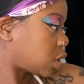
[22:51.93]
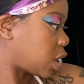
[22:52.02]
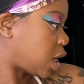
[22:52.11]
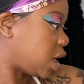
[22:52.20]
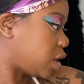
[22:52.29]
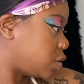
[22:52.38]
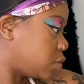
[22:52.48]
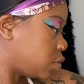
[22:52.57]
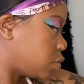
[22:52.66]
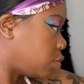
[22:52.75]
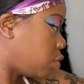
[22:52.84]
Hey,
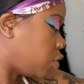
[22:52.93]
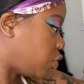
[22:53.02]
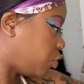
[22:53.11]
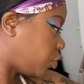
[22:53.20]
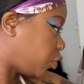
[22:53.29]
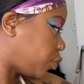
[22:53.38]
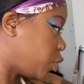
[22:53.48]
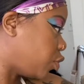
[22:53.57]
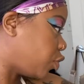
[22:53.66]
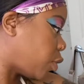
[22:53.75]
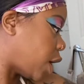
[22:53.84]
move
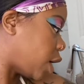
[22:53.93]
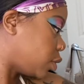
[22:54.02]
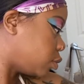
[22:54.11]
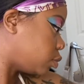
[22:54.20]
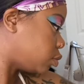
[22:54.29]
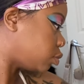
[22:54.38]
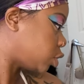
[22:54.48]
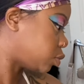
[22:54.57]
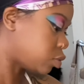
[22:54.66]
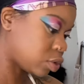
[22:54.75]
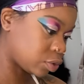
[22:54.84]
away. There go the
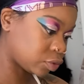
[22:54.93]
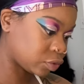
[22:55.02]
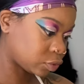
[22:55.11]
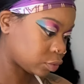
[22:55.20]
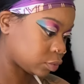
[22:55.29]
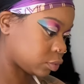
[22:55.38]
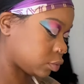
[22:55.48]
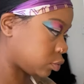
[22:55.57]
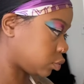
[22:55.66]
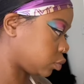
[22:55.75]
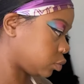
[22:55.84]
eyes watering again.